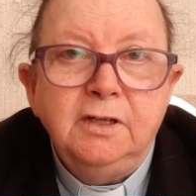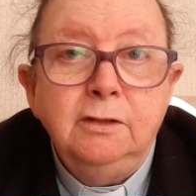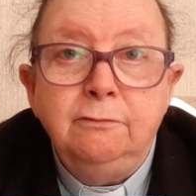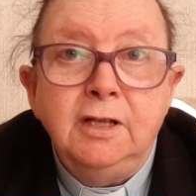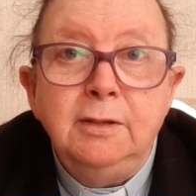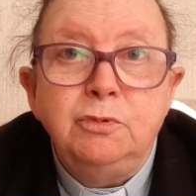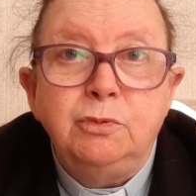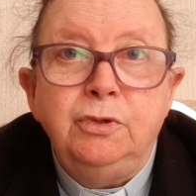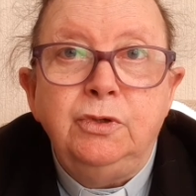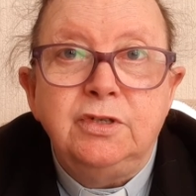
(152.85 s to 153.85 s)
The flames
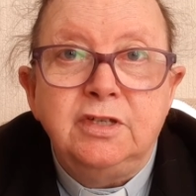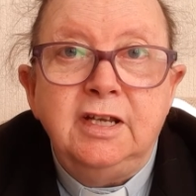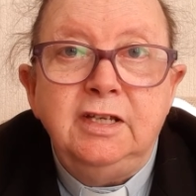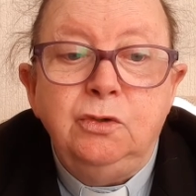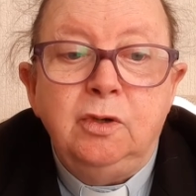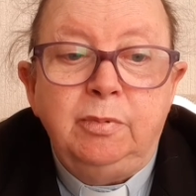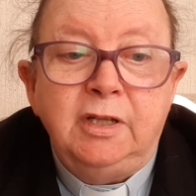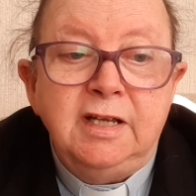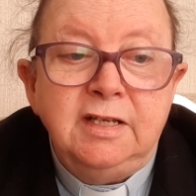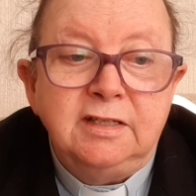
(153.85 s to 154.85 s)
will not set you
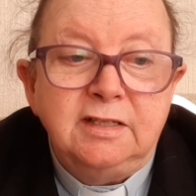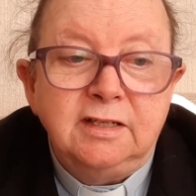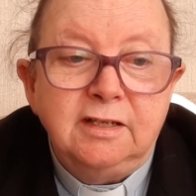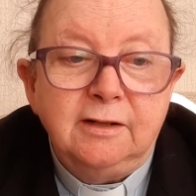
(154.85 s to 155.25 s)
ablaze.